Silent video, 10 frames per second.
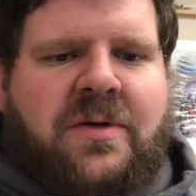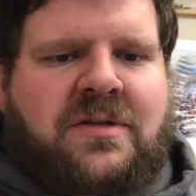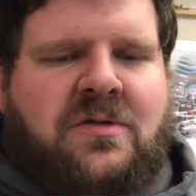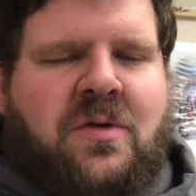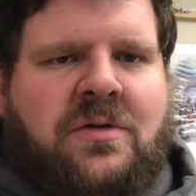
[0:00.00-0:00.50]

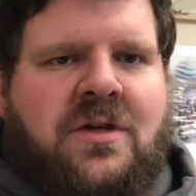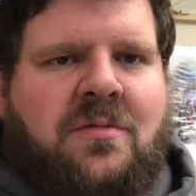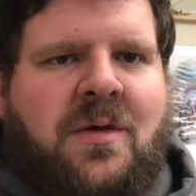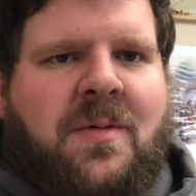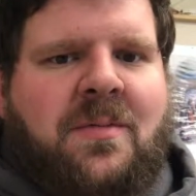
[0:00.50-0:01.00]
because there's always
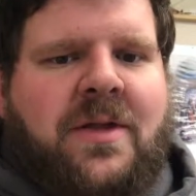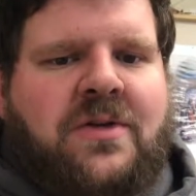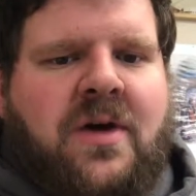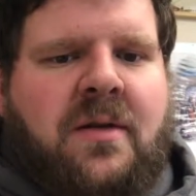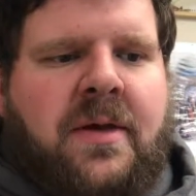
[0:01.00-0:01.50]
going to be people
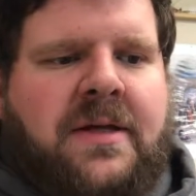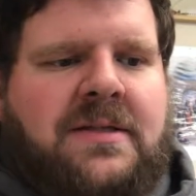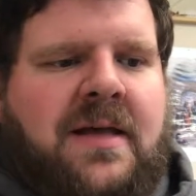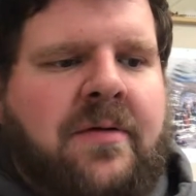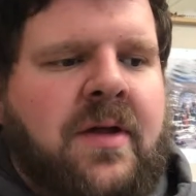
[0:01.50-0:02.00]
that try to make it
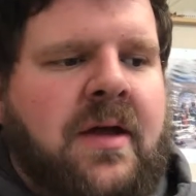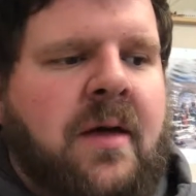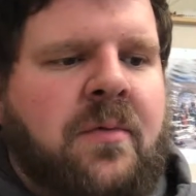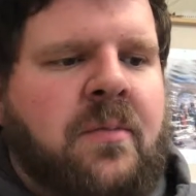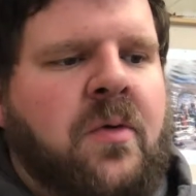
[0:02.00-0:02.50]
sound like
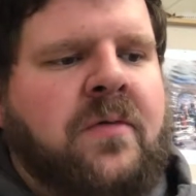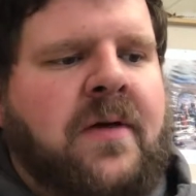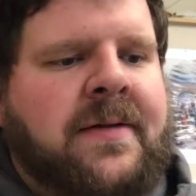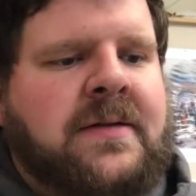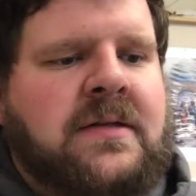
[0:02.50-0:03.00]
I'm promoting
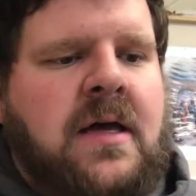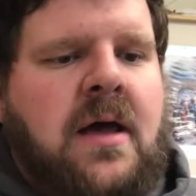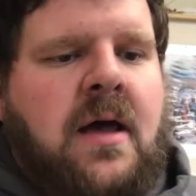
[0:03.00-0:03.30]
violence.